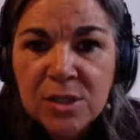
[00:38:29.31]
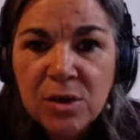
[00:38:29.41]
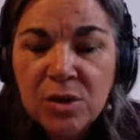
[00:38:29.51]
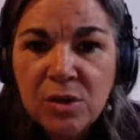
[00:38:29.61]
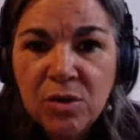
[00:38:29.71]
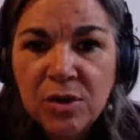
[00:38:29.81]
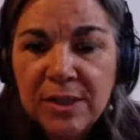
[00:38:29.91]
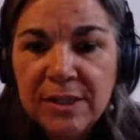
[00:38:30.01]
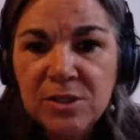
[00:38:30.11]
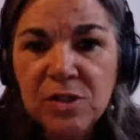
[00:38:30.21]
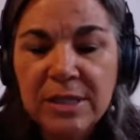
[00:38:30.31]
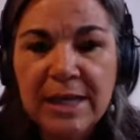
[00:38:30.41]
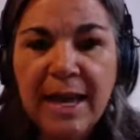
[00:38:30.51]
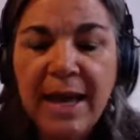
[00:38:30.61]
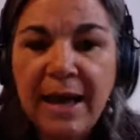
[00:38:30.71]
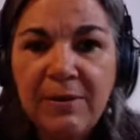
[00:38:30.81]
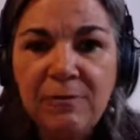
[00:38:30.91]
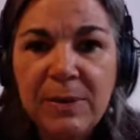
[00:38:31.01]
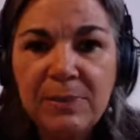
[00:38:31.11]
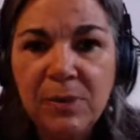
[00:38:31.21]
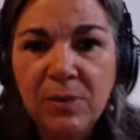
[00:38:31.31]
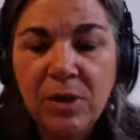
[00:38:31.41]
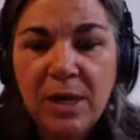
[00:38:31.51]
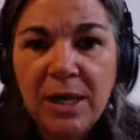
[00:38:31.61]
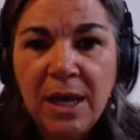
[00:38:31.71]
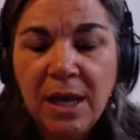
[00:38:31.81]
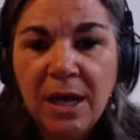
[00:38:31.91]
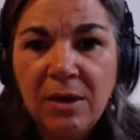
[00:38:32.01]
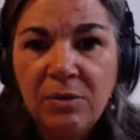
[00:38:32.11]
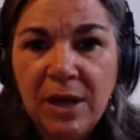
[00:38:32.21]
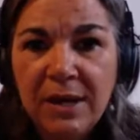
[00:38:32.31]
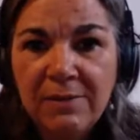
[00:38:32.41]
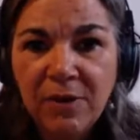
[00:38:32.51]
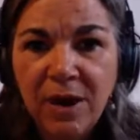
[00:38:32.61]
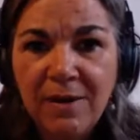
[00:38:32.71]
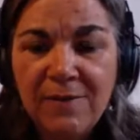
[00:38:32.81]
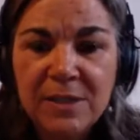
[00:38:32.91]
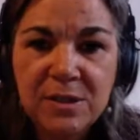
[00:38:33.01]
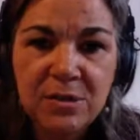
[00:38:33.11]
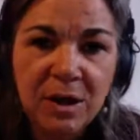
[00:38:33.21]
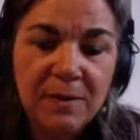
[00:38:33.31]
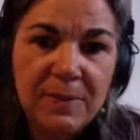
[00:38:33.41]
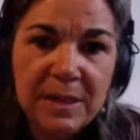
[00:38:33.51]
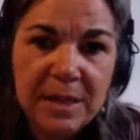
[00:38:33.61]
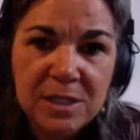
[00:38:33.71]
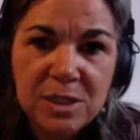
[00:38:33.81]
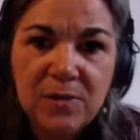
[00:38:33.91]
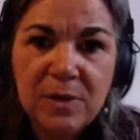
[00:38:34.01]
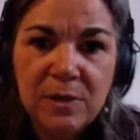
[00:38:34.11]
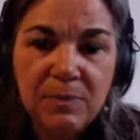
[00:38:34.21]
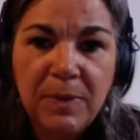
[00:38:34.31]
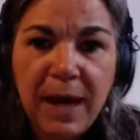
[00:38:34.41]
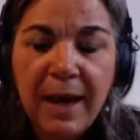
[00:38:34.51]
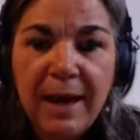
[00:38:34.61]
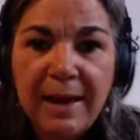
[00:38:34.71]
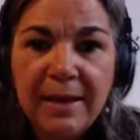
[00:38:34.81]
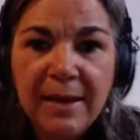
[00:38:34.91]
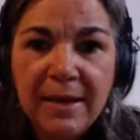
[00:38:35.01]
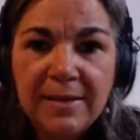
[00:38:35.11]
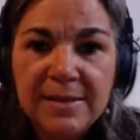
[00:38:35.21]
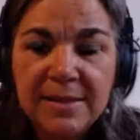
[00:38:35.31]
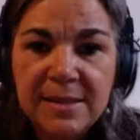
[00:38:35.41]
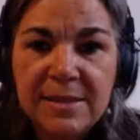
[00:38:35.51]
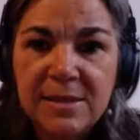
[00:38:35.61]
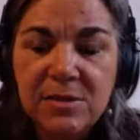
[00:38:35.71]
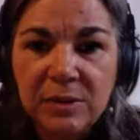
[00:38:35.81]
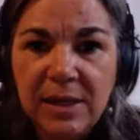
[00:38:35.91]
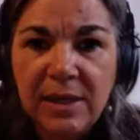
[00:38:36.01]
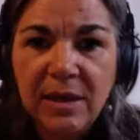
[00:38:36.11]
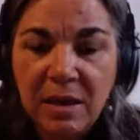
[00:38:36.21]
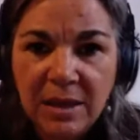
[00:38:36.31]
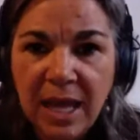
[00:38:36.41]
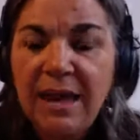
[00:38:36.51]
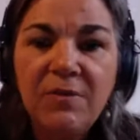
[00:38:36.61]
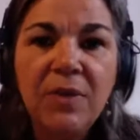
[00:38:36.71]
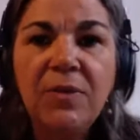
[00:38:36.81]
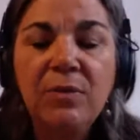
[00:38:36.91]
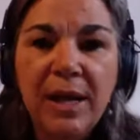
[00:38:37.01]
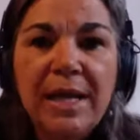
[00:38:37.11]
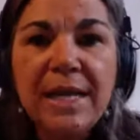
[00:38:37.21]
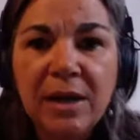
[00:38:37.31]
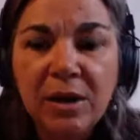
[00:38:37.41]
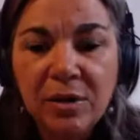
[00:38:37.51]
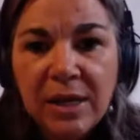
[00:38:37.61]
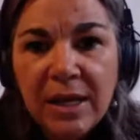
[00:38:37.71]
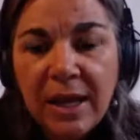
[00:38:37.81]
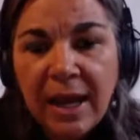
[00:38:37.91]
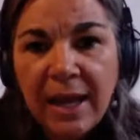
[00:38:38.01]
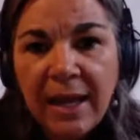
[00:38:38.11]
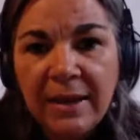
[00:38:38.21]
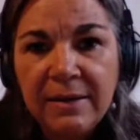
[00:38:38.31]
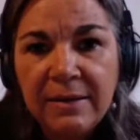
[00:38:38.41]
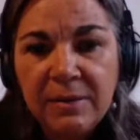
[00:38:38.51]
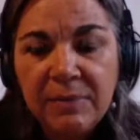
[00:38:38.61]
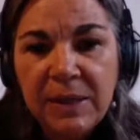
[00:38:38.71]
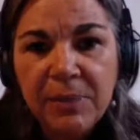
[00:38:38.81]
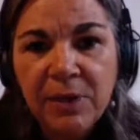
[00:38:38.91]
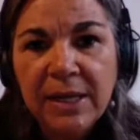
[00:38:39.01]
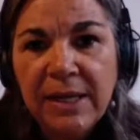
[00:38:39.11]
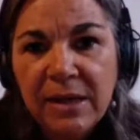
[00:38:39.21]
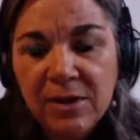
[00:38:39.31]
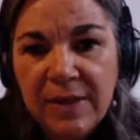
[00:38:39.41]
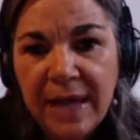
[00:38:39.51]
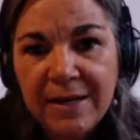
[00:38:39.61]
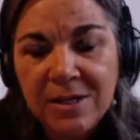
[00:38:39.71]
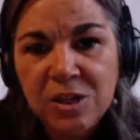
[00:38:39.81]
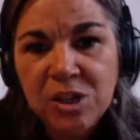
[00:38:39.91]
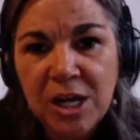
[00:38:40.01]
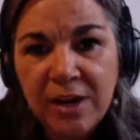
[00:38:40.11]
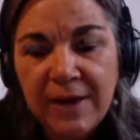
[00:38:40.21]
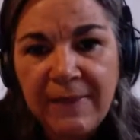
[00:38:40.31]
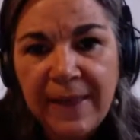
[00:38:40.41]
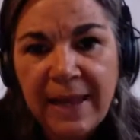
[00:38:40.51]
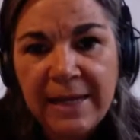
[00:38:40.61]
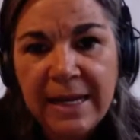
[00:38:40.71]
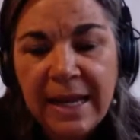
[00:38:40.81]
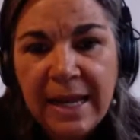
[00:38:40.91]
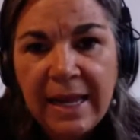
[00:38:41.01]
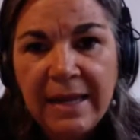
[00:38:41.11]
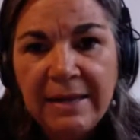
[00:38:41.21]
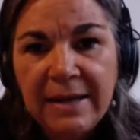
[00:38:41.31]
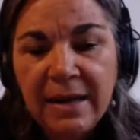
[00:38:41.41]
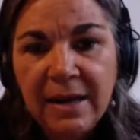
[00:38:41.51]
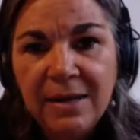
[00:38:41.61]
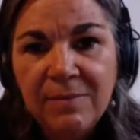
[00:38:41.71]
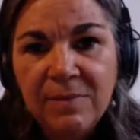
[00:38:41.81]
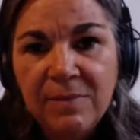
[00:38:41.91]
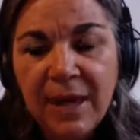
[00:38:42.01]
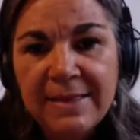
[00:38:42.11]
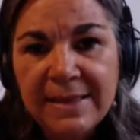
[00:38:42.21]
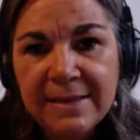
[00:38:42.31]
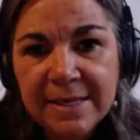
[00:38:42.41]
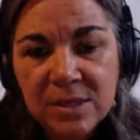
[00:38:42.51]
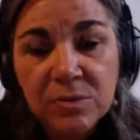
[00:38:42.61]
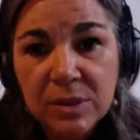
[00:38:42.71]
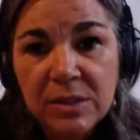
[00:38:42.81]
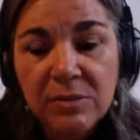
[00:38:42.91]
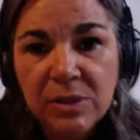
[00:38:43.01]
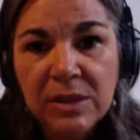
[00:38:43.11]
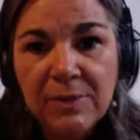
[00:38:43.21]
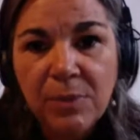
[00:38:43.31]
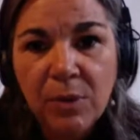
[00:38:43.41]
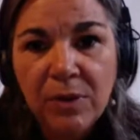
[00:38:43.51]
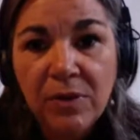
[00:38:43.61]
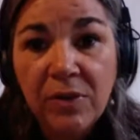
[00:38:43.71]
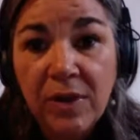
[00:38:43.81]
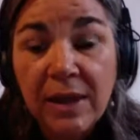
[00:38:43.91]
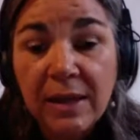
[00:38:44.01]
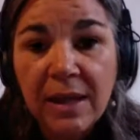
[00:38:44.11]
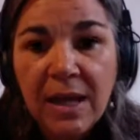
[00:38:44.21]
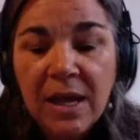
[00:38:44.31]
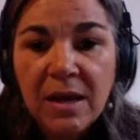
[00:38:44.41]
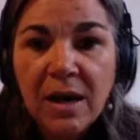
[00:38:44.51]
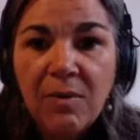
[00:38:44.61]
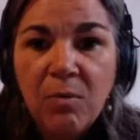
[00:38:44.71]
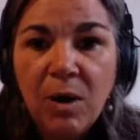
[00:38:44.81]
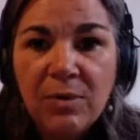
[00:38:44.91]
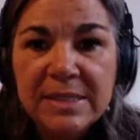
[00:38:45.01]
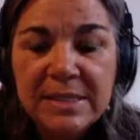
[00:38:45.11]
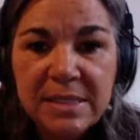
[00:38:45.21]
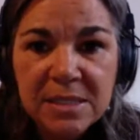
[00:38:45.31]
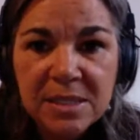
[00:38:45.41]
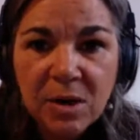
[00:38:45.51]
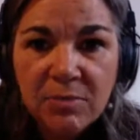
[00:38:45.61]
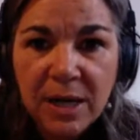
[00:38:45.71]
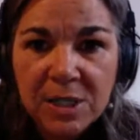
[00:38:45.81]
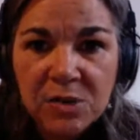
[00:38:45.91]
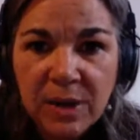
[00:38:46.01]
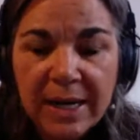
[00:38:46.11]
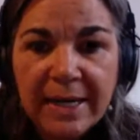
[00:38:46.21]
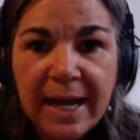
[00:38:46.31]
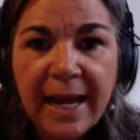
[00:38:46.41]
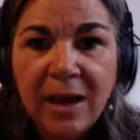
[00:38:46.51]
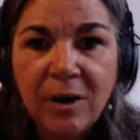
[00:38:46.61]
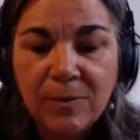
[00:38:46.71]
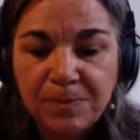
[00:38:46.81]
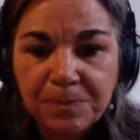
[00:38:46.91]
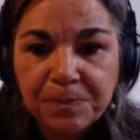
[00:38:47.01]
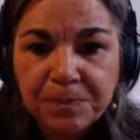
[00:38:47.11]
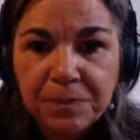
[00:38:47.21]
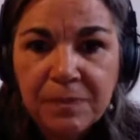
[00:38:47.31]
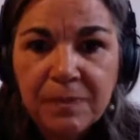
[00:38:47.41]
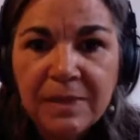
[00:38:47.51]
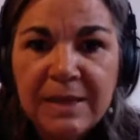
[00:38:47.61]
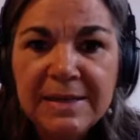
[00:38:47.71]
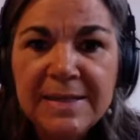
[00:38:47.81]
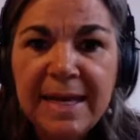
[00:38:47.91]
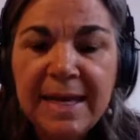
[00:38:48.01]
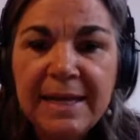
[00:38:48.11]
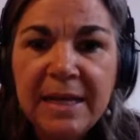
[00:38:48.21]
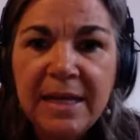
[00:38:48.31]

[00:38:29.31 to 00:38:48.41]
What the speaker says: So you could literally have people running for office who are being interviewed by the citizenry live on the radio, and people can hear that and share in that. And I think that's a really, really important thing. What we see so much right now is that,